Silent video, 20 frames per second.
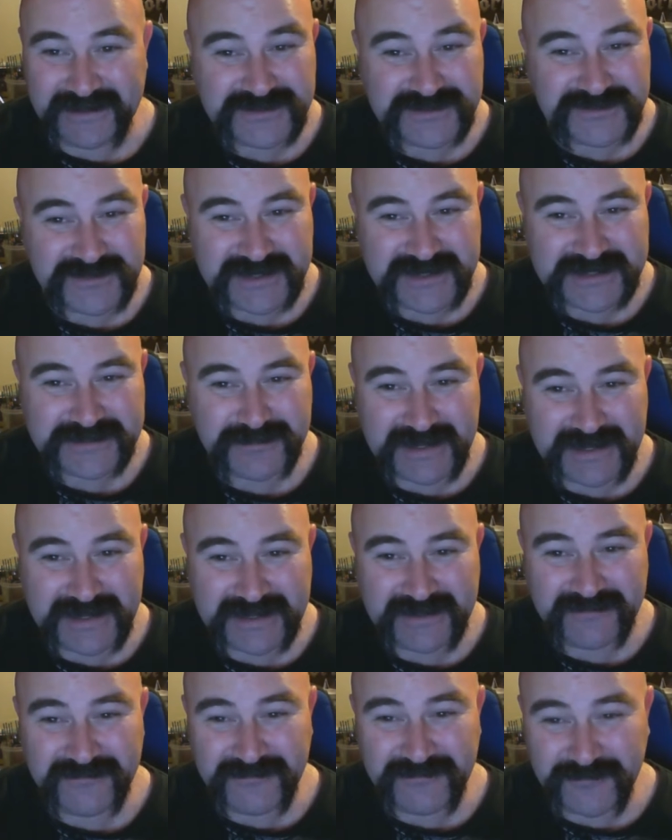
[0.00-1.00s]
that was raised
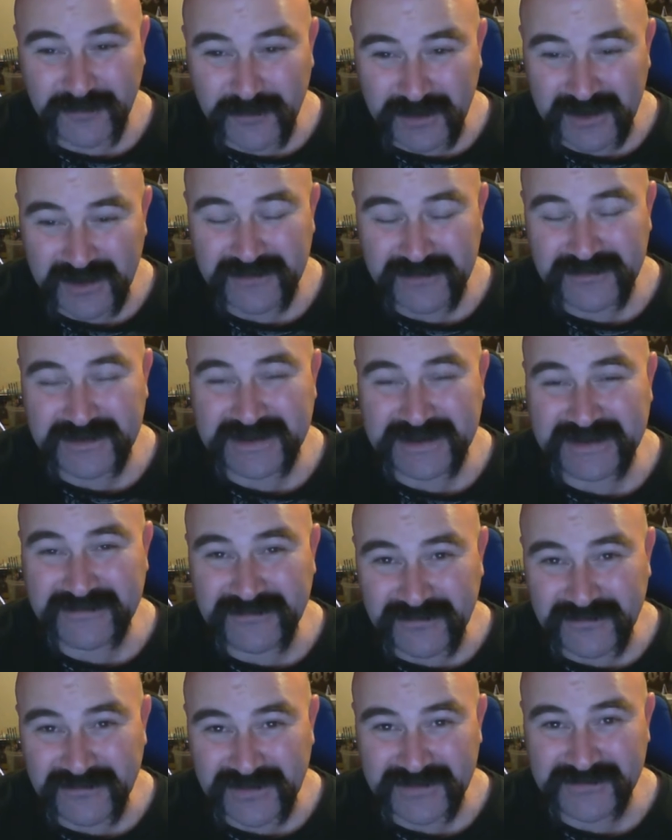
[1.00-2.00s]
by
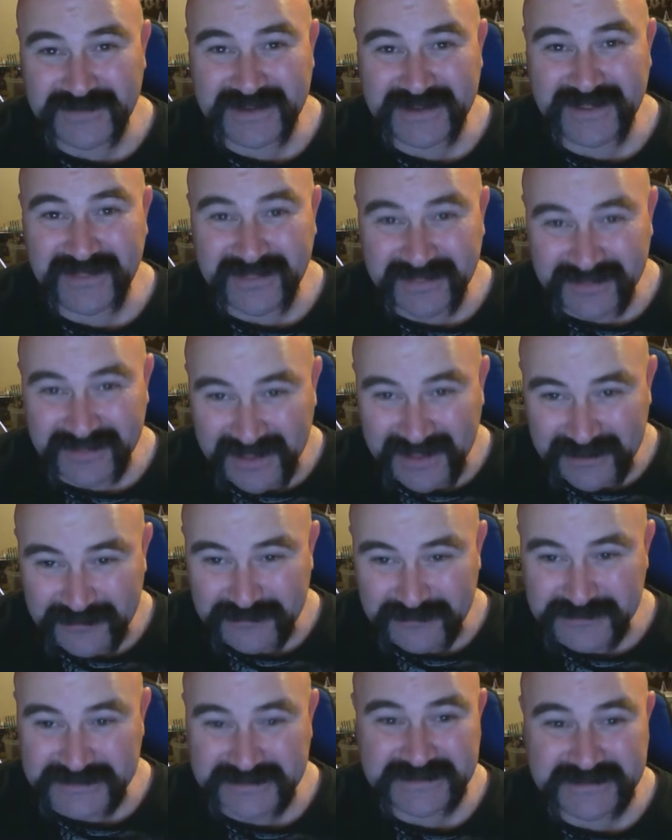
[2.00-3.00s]

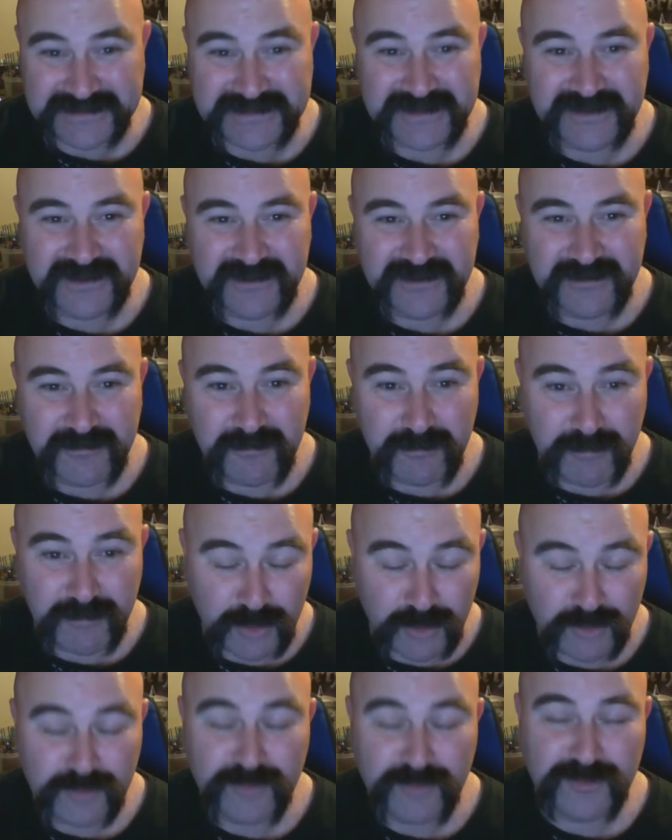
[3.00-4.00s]
450,000
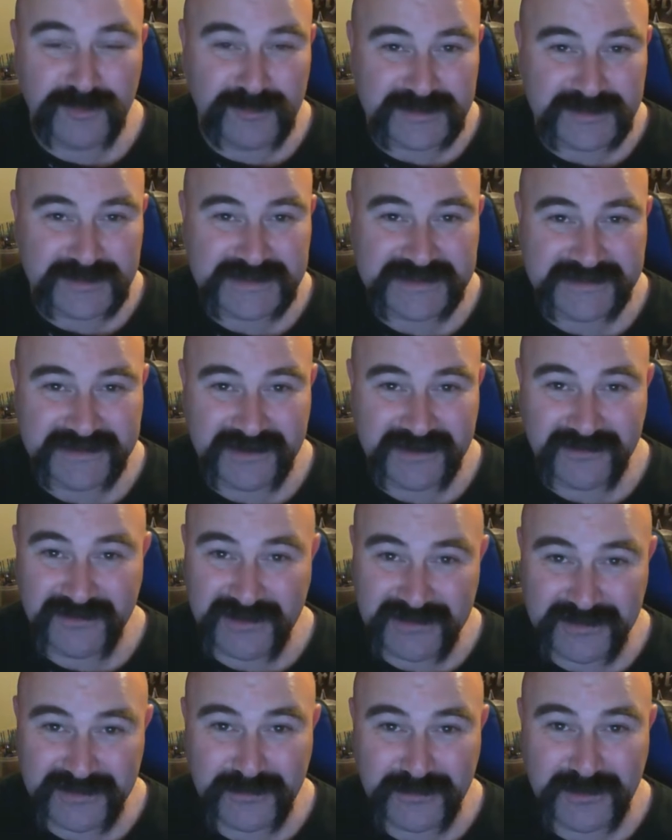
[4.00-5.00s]
Mobros
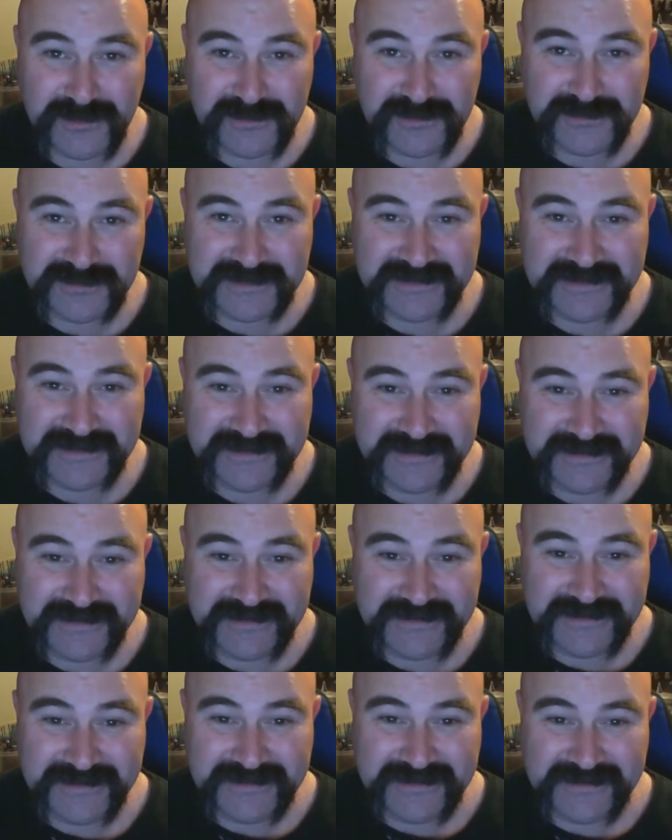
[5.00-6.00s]
around the world.
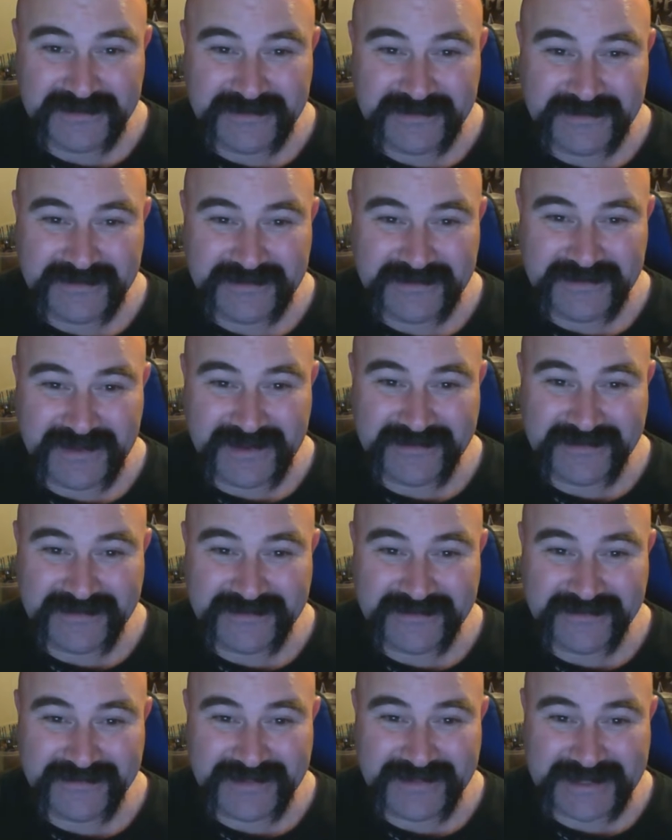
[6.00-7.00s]
Now,
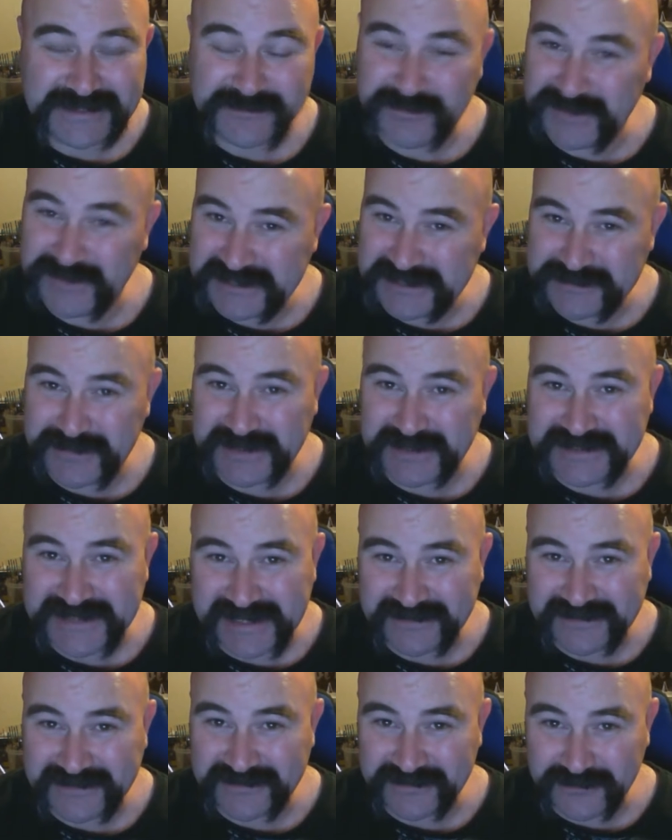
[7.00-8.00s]
that's pretty
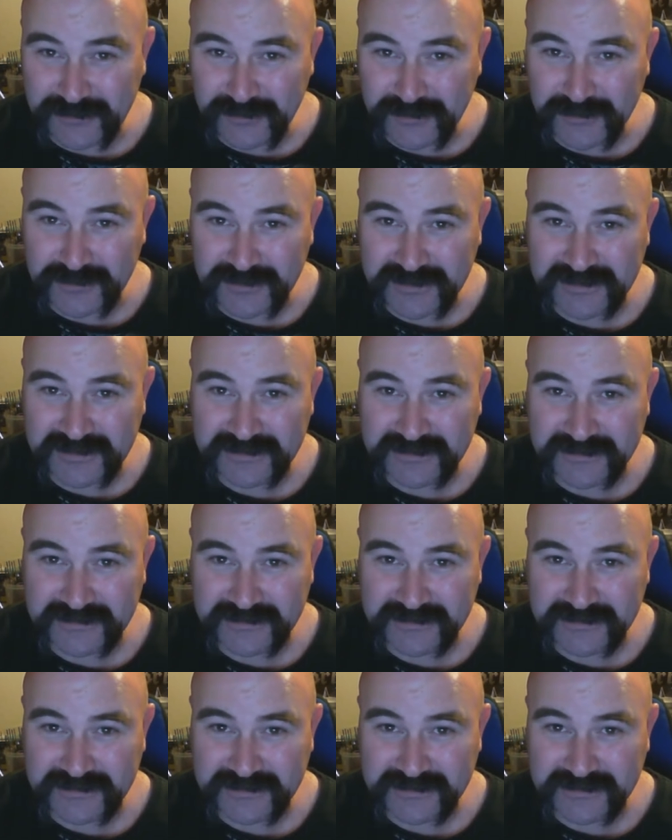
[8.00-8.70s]
spectacular growth.